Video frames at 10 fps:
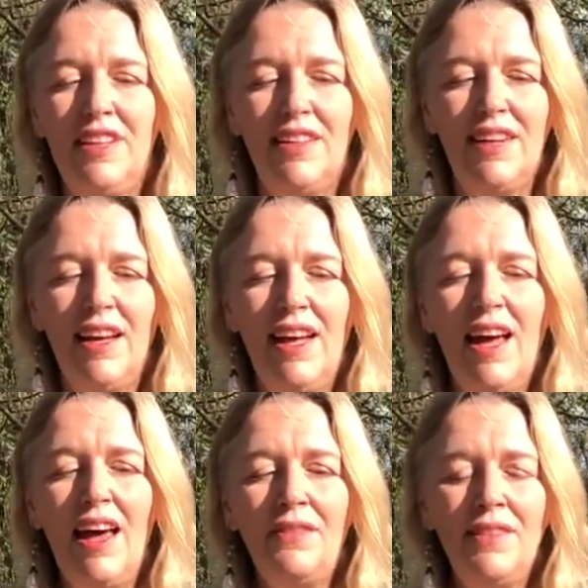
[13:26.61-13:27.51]
that
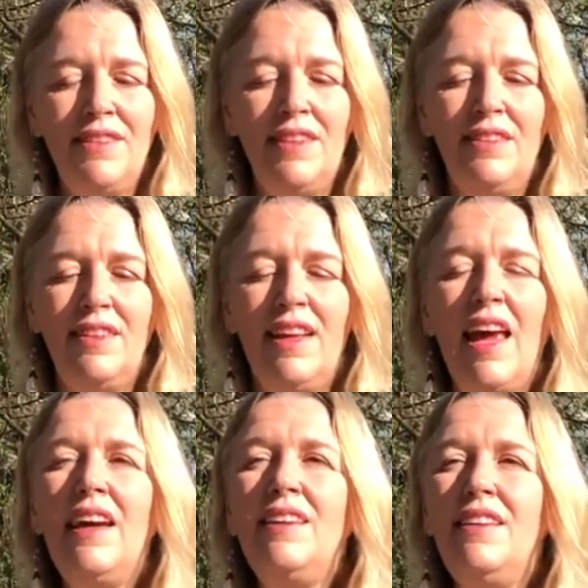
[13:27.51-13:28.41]
ever since the
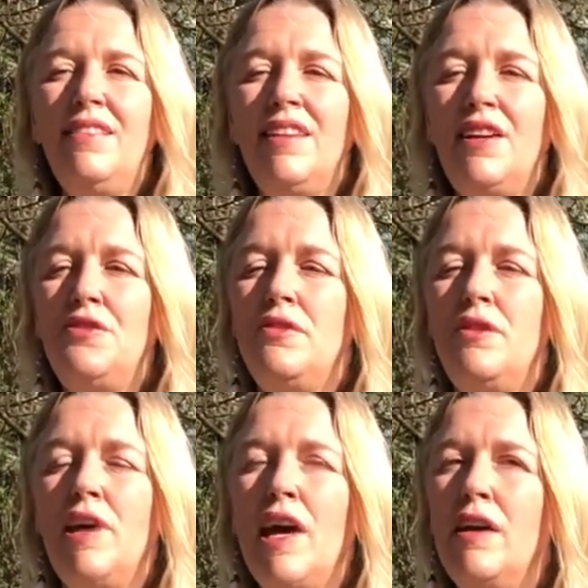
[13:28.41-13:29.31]
18th century,
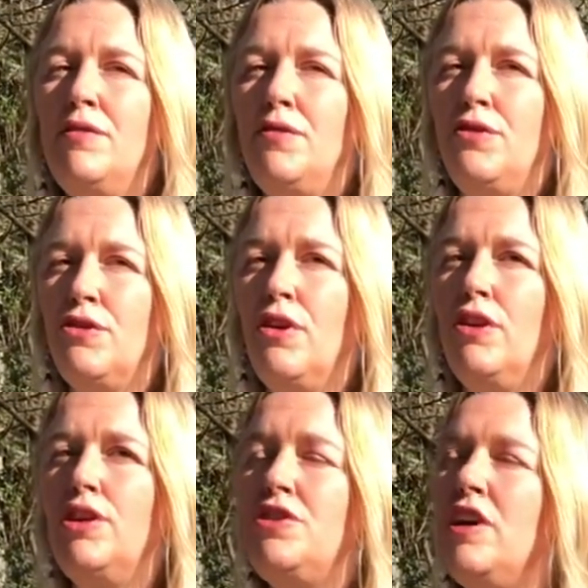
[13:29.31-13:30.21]
you have
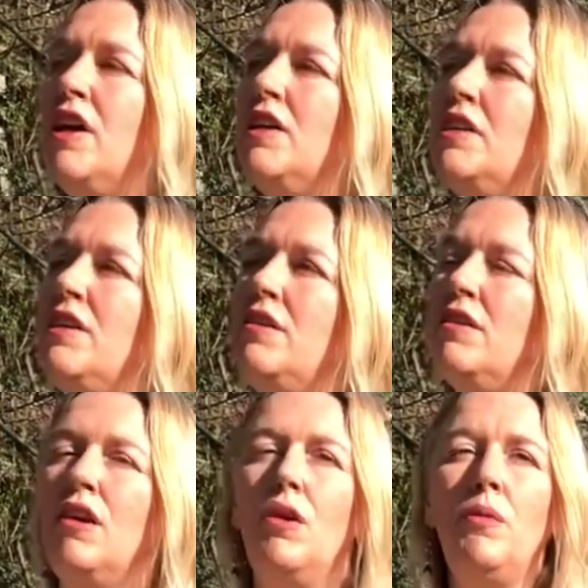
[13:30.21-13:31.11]
Scottish artists
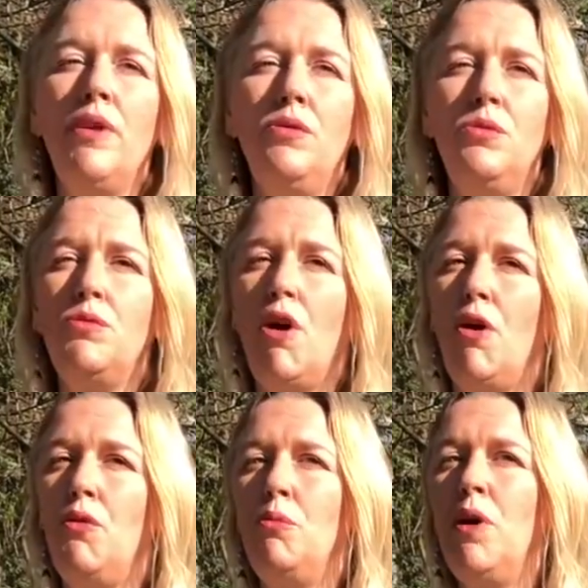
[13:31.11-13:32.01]
going to
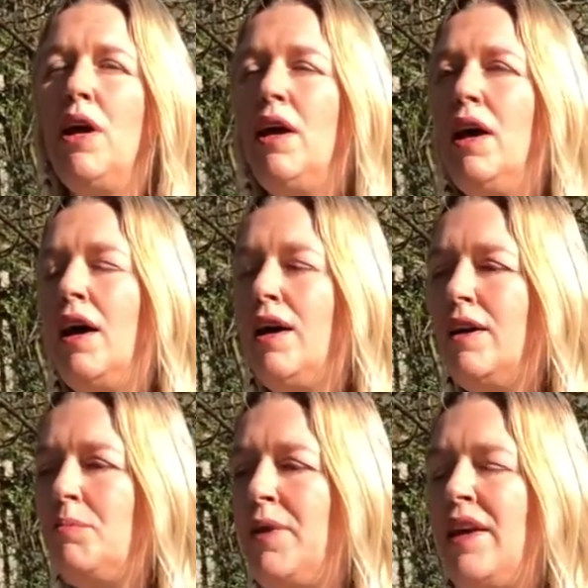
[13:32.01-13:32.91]
Rome,
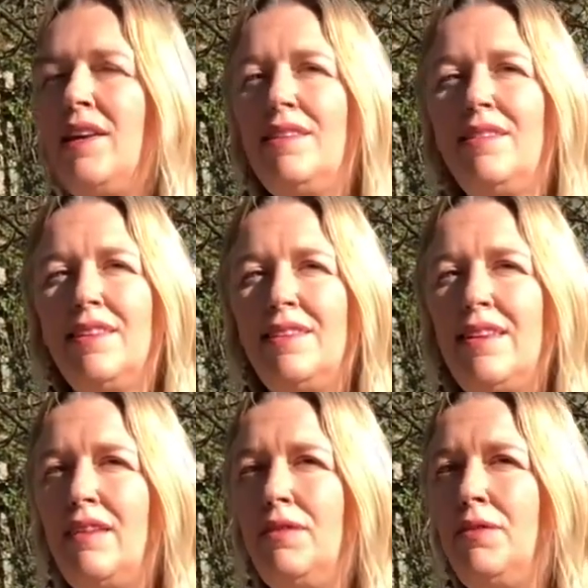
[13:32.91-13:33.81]
being
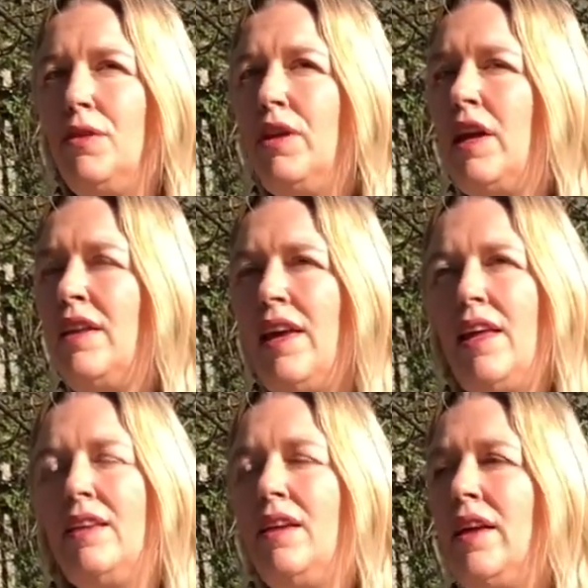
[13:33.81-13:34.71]
successful in
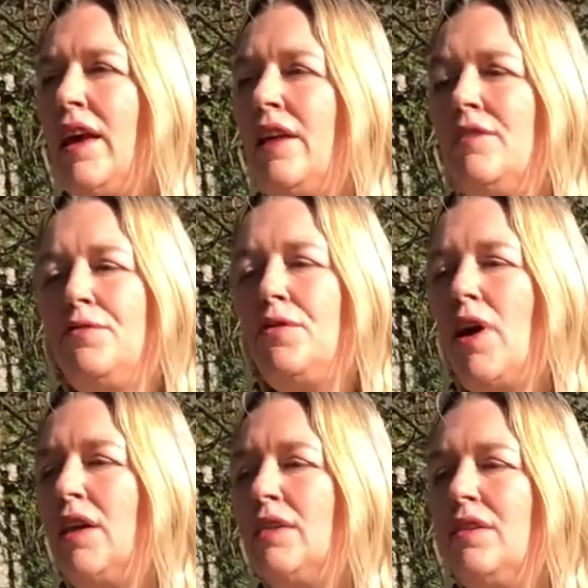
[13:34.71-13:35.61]
Italy, in
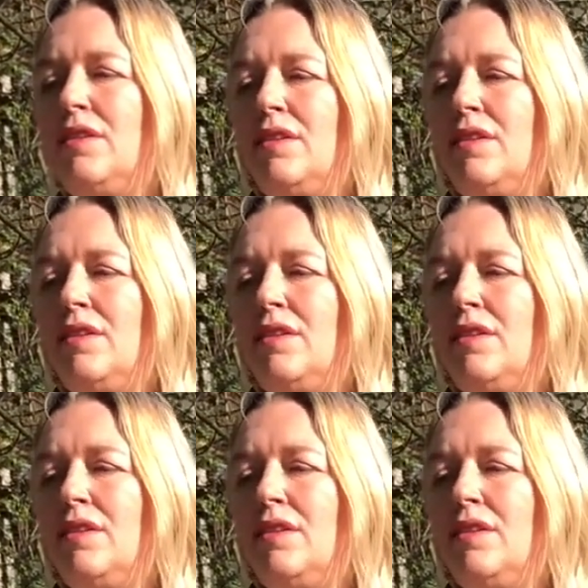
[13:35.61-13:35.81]
France,